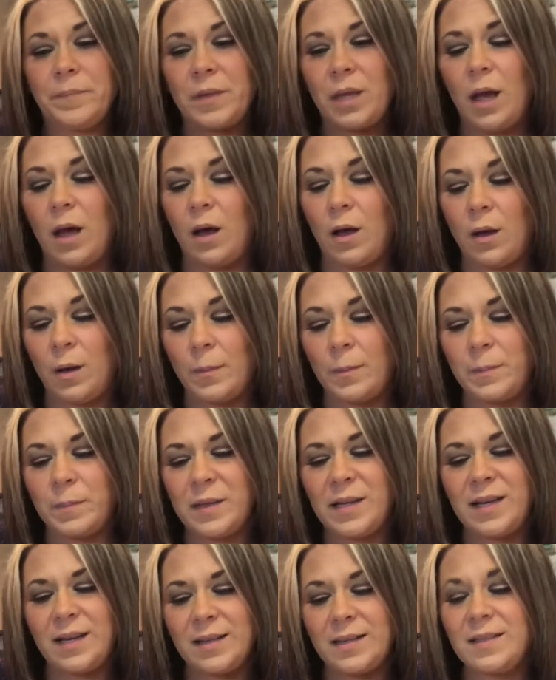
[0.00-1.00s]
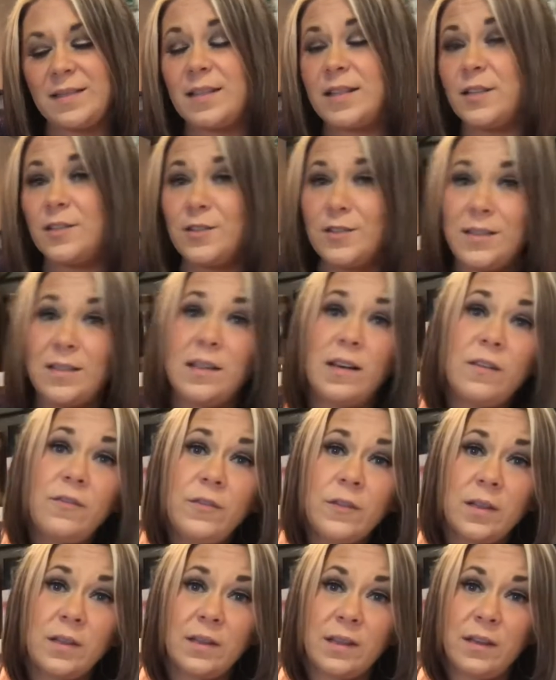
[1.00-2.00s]
um, because there's
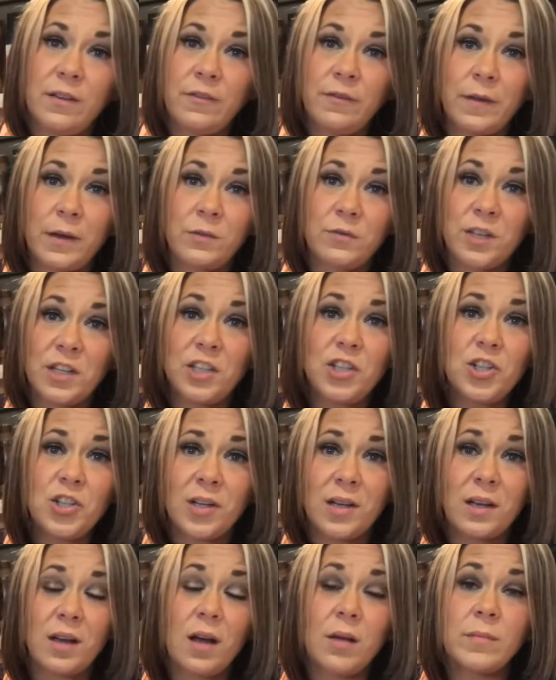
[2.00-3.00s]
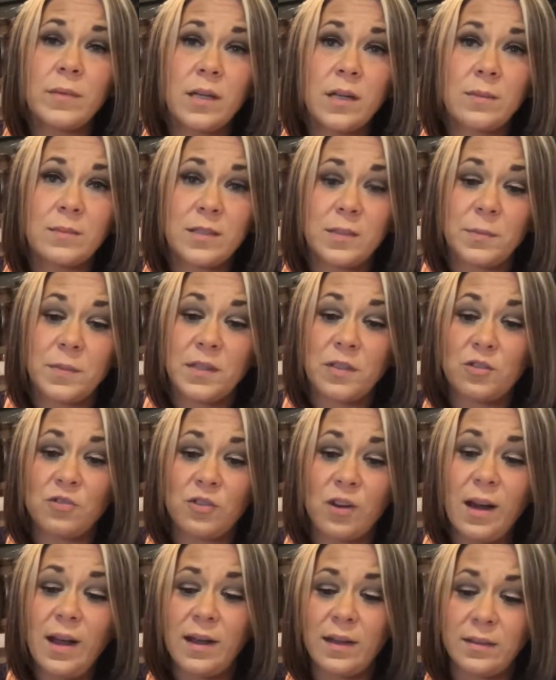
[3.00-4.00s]
definitely a foundation coming up to be
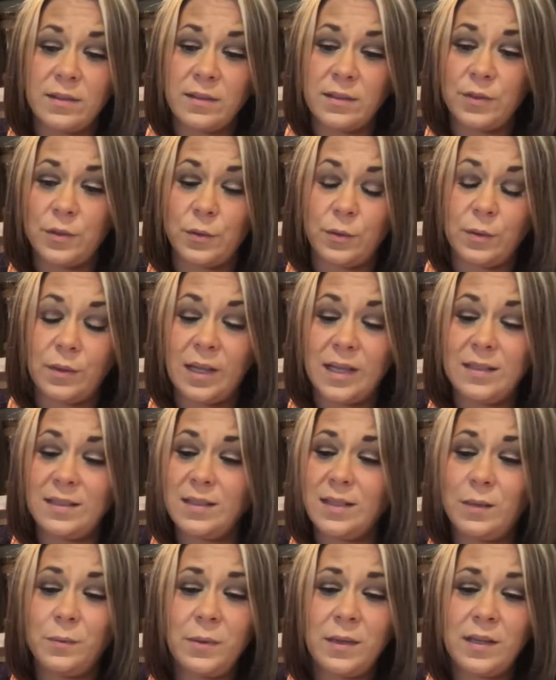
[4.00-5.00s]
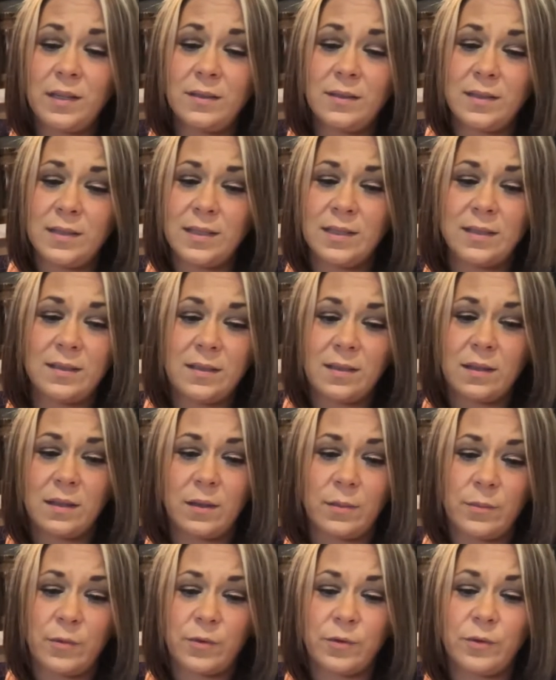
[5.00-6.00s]
addressed. So let's see what else needs to
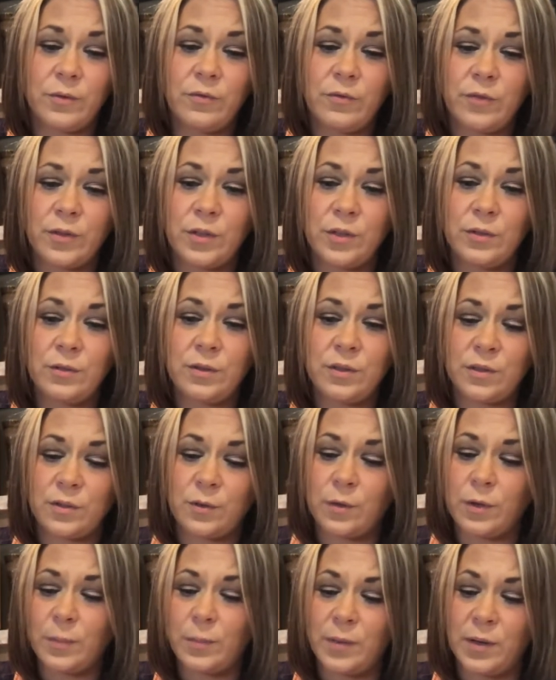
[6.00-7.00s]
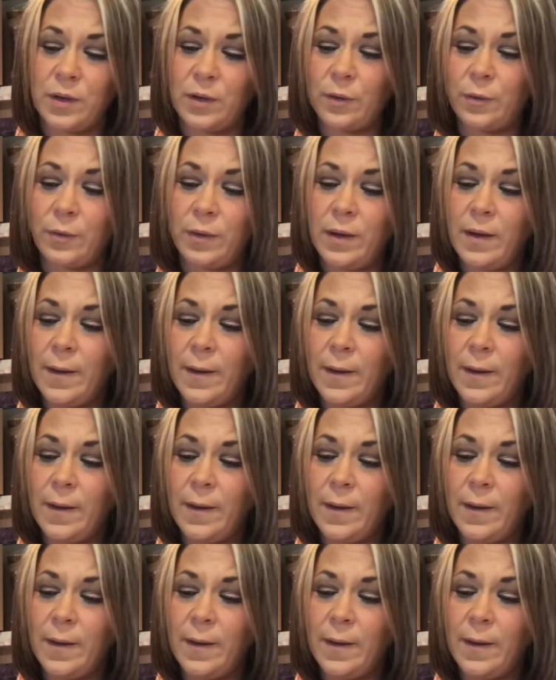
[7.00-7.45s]
come through for you, Scorpio.